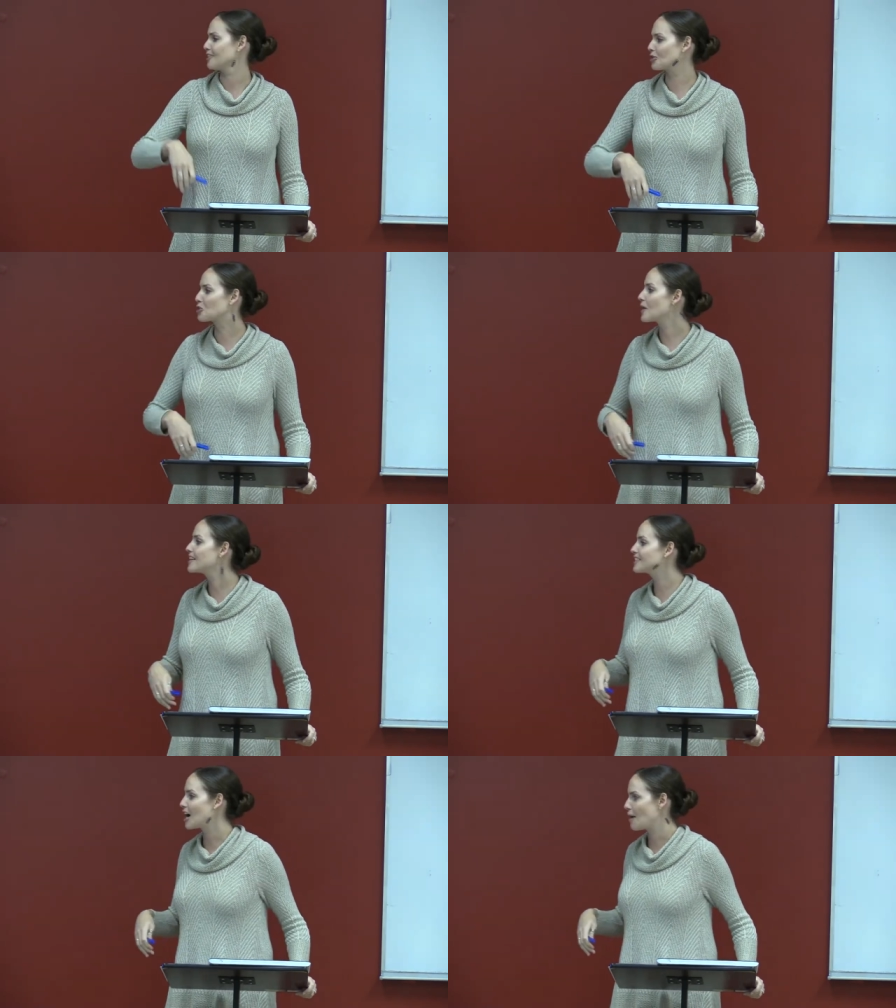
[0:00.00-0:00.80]
They're
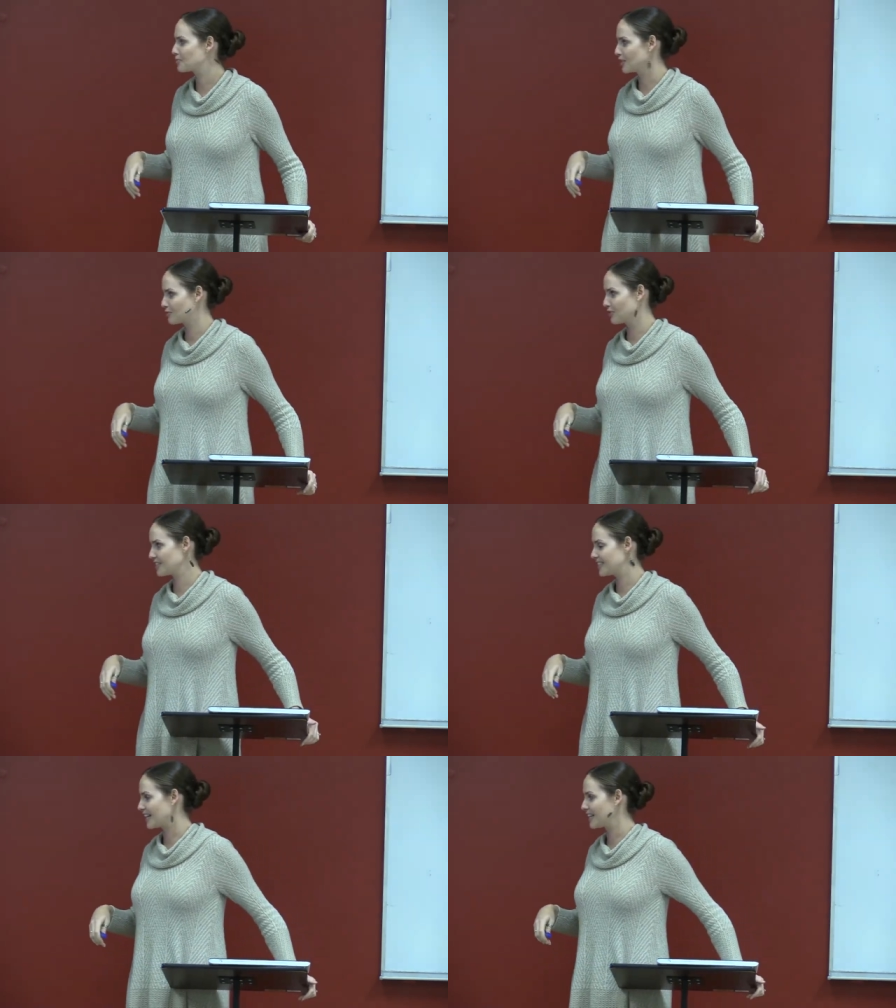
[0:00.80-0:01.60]
crazy options for the
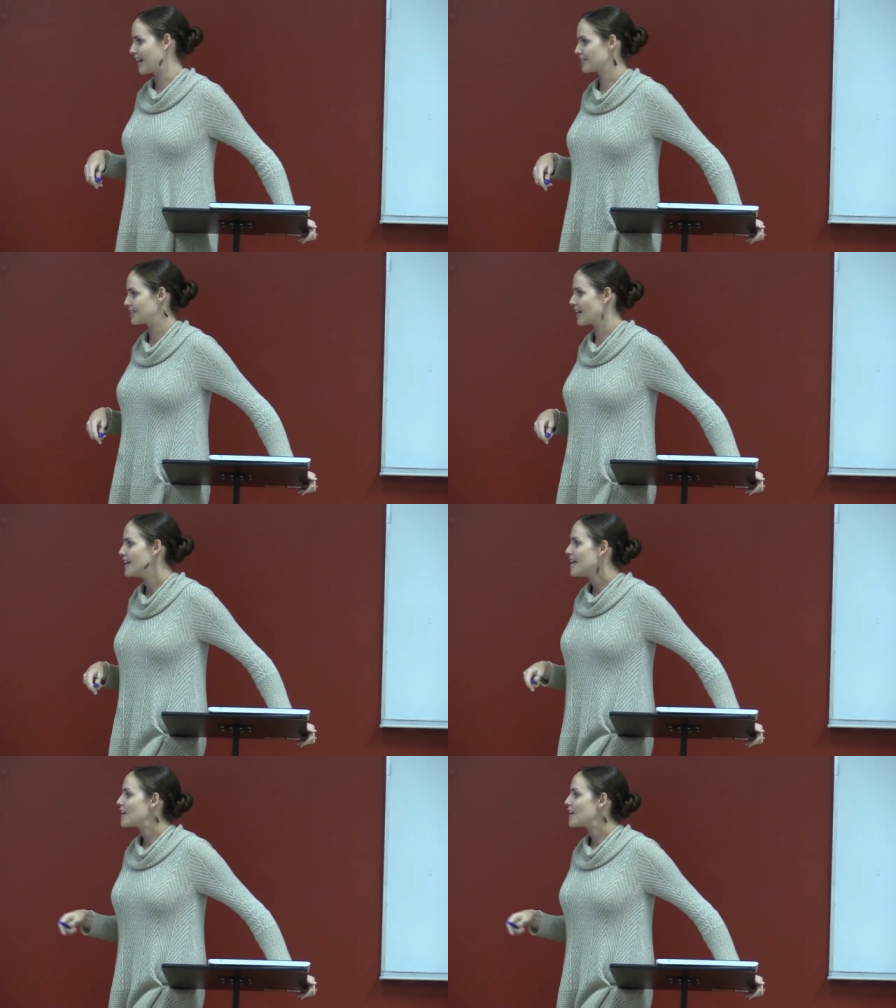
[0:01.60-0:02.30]
second essay.